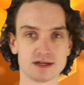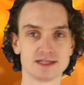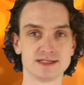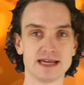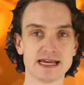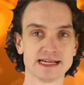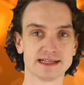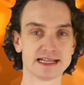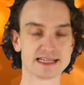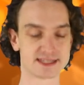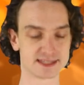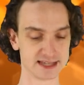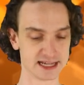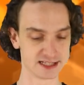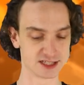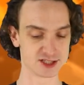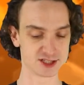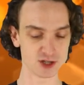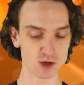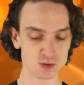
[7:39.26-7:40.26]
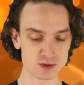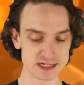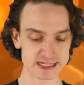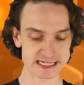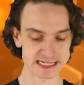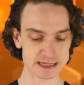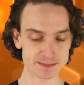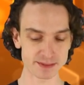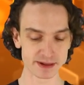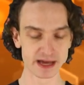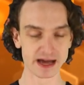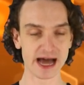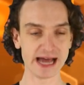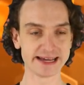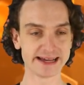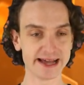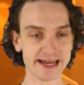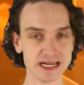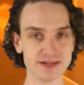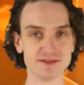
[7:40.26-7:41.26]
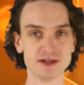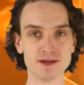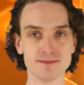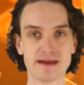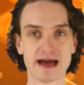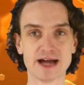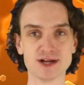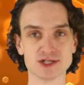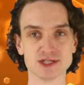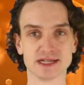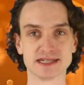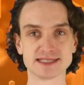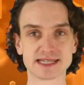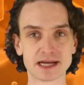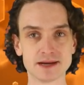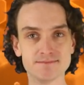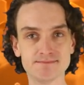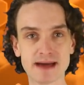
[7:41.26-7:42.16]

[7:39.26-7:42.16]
was saying. That's, it's so deep, I can't even imagine. That's like a